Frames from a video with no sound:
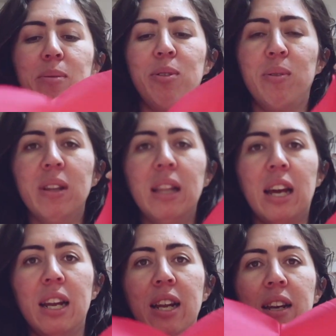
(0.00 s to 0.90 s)
I'm doing the
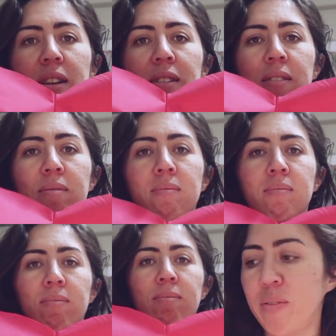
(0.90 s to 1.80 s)
lining
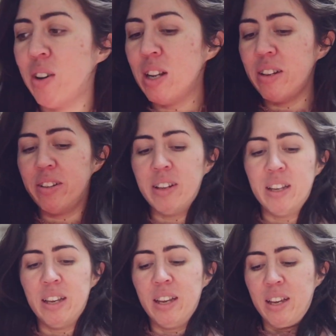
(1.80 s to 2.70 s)
front
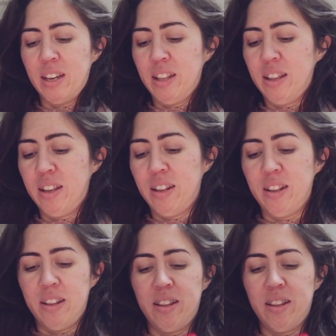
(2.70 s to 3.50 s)
and then